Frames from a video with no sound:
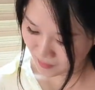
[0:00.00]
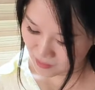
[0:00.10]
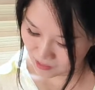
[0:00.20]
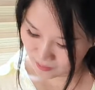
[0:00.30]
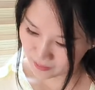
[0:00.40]

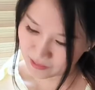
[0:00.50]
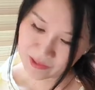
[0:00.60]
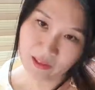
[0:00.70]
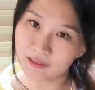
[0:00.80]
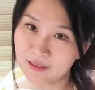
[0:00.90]
So I also
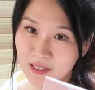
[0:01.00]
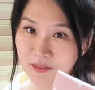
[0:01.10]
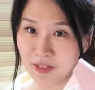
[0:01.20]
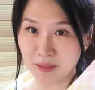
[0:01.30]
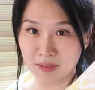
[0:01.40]
got the
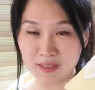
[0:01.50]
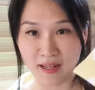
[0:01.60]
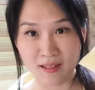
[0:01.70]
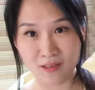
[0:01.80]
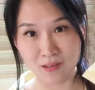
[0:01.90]
Kirigami set.
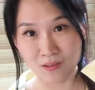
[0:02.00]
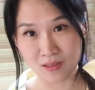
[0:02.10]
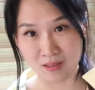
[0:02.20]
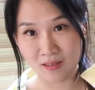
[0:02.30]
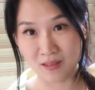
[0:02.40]
I use
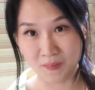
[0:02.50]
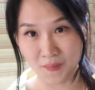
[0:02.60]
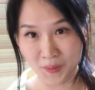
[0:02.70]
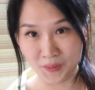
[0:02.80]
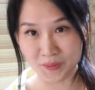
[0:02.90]
this the
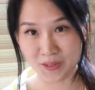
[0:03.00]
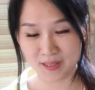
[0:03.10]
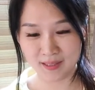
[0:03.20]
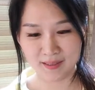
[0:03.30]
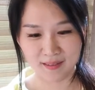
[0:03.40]

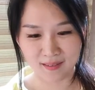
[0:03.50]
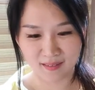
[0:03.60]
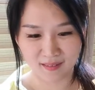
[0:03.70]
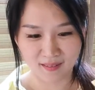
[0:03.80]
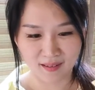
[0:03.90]
most.
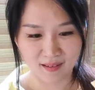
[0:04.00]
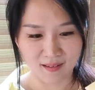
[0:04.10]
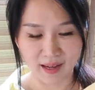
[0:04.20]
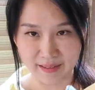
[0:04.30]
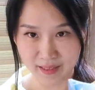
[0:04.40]

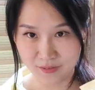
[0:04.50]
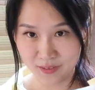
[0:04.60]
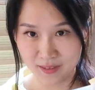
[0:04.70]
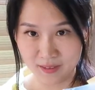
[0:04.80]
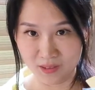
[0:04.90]
I
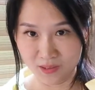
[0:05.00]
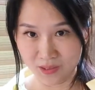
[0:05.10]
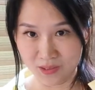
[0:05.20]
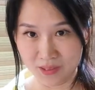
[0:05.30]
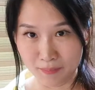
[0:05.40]
definitely don't
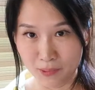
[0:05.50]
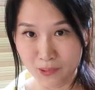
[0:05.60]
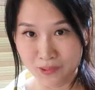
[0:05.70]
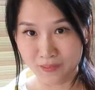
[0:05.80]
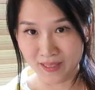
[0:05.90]
use the
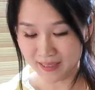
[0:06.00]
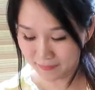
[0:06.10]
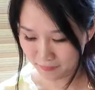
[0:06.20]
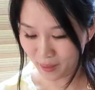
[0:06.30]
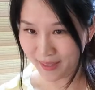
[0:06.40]
blue
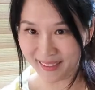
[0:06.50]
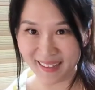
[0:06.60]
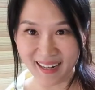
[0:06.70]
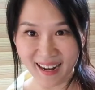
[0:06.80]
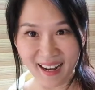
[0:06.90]
one, but
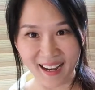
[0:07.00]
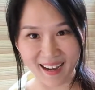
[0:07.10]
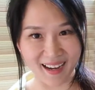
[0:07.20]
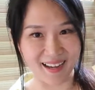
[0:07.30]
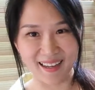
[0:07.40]

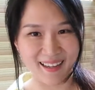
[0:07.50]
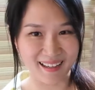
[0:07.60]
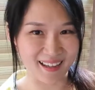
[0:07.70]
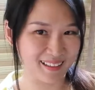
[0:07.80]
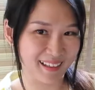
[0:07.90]

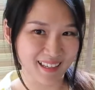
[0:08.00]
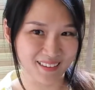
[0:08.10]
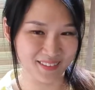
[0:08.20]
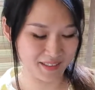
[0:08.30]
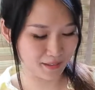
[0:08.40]
I like
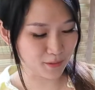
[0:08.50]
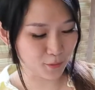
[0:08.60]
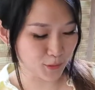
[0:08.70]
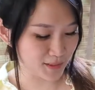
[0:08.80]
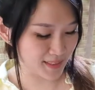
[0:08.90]
having the
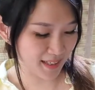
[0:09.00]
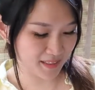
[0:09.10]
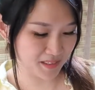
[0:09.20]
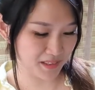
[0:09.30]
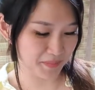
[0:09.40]
full set,
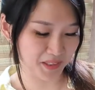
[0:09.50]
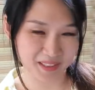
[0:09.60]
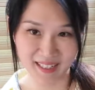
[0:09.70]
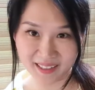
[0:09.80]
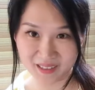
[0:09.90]
so I'm not
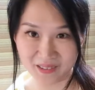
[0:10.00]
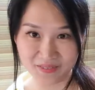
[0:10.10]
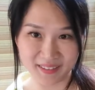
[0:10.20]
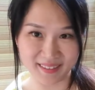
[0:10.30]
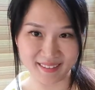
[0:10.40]
gonna let go of
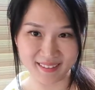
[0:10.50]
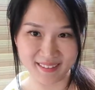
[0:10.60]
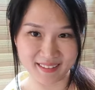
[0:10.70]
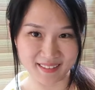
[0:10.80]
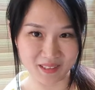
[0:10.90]
it. And then
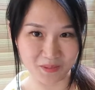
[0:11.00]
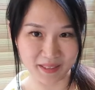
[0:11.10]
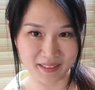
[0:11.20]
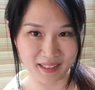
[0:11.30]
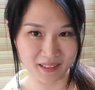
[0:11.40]
there's this
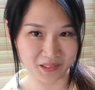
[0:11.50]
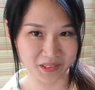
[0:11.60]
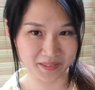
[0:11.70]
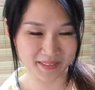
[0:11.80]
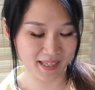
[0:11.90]
one that I don't
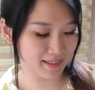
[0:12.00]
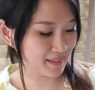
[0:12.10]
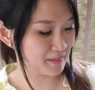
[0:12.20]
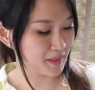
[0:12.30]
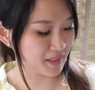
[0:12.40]
use
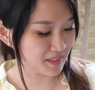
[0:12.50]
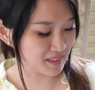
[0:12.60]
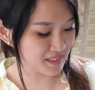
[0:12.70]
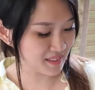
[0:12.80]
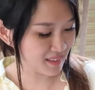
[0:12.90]
either
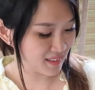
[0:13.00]
because